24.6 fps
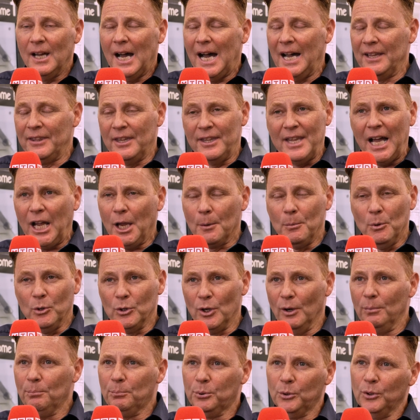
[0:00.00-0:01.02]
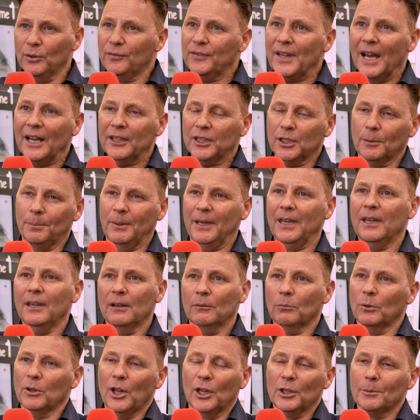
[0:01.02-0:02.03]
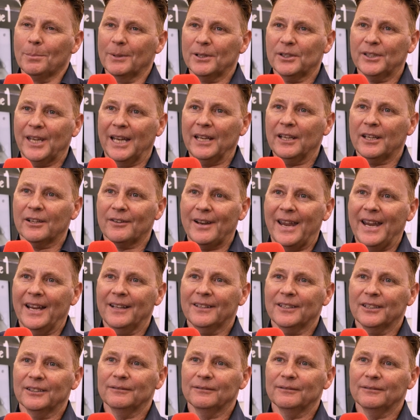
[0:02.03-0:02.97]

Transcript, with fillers: and the Nakamura proved that to be 100% correct.